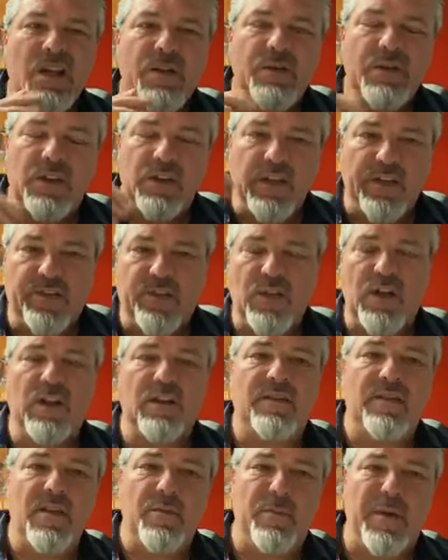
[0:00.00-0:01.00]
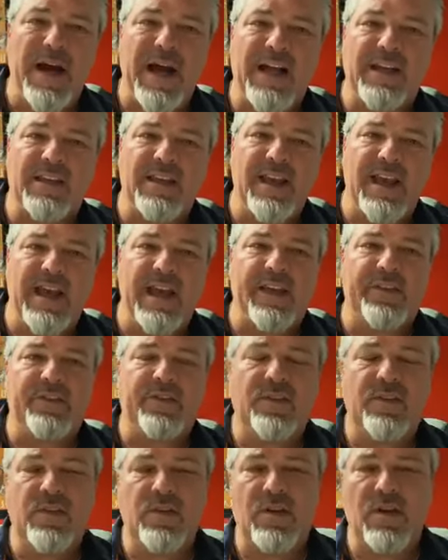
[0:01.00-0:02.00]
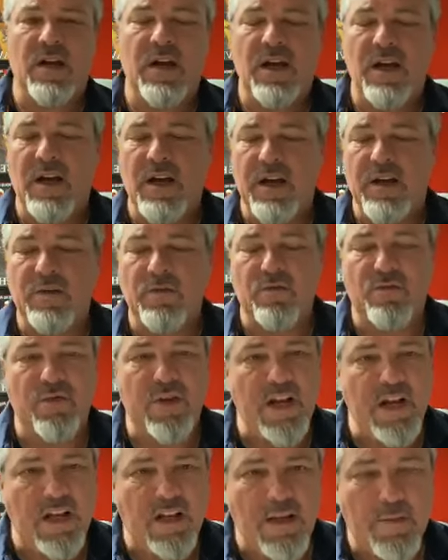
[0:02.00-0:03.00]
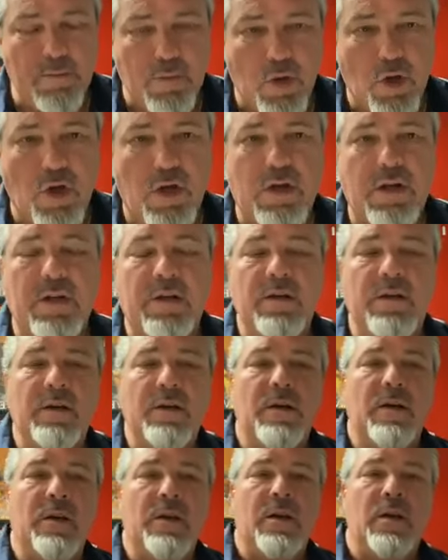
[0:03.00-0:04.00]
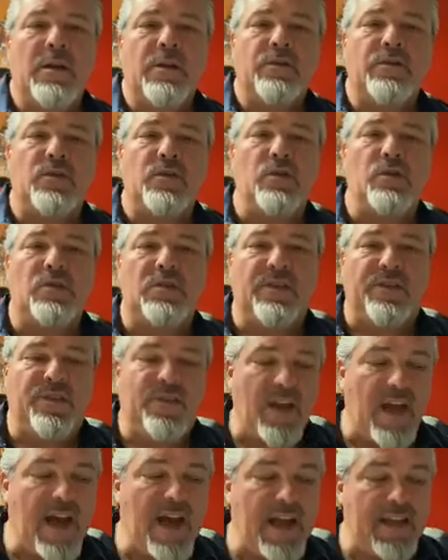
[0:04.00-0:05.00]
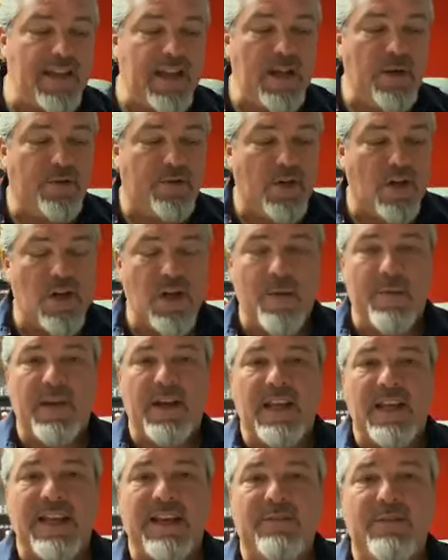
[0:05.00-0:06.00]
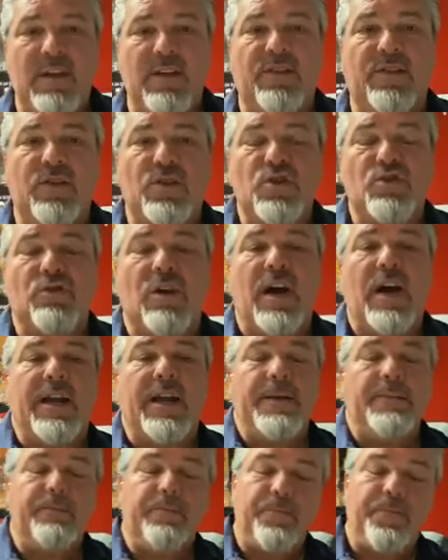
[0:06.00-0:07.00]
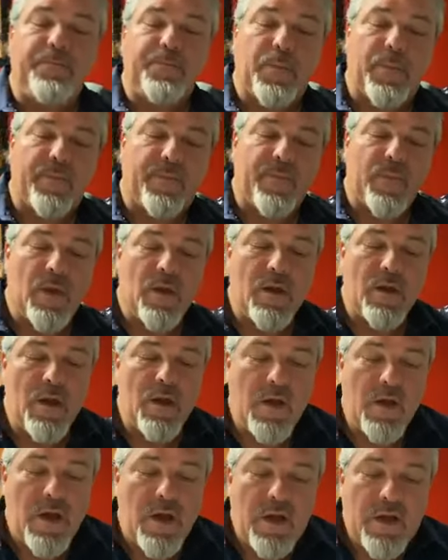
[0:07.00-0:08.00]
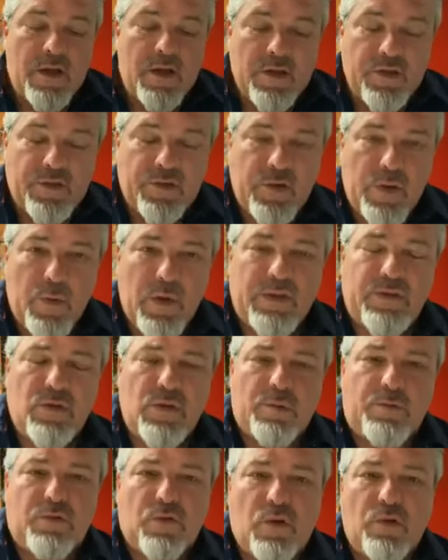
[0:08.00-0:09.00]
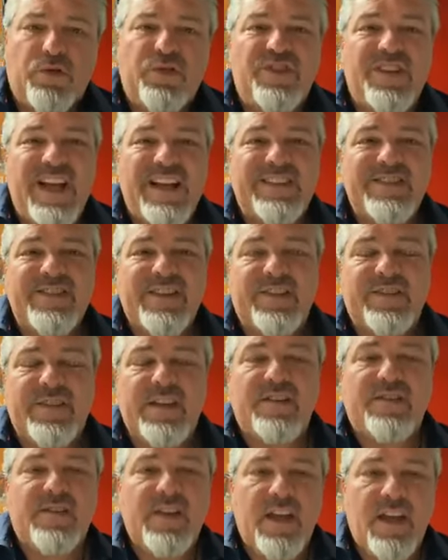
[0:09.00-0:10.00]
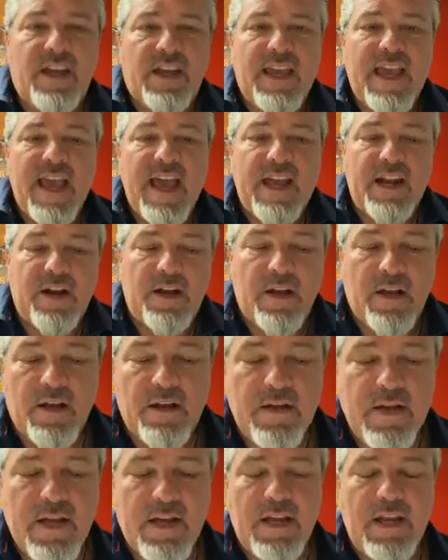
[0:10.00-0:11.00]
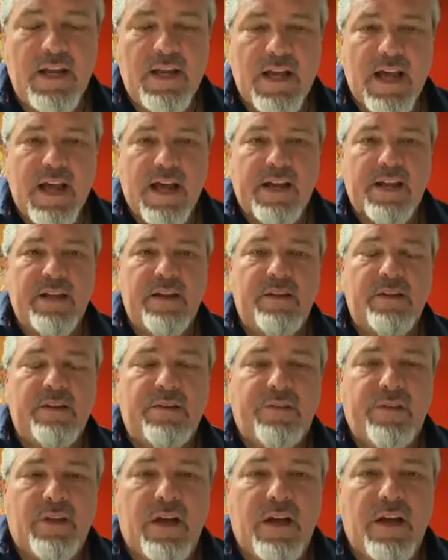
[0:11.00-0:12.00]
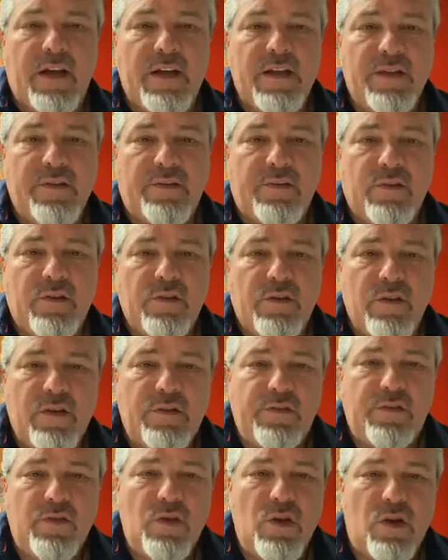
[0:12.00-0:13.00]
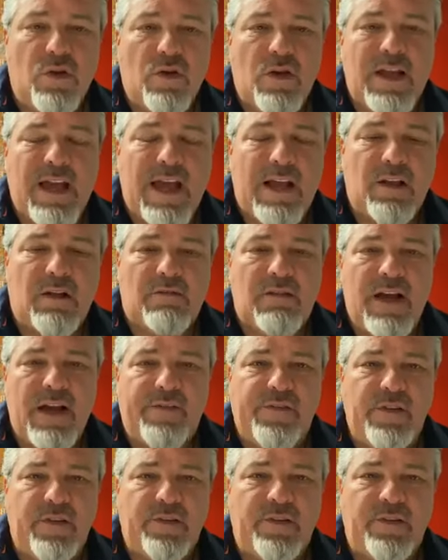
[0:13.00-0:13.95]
listening to the podcast, reading the book, to decide that he was going to come in and give this a try. So he went through the process, as they say in Canada, and he got his neurocalligraph,